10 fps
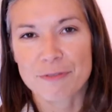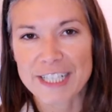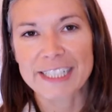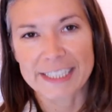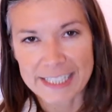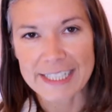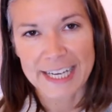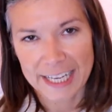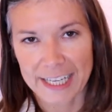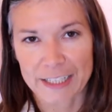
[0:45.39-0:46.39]
really need to
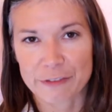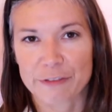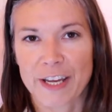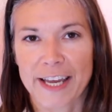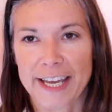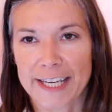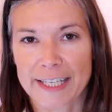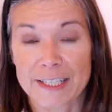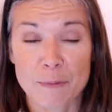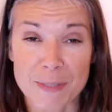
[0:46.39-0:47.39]
have
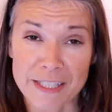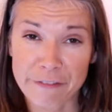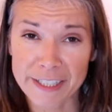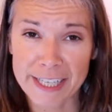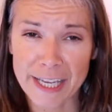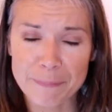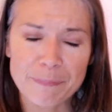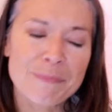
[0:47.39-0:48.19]
a specific name,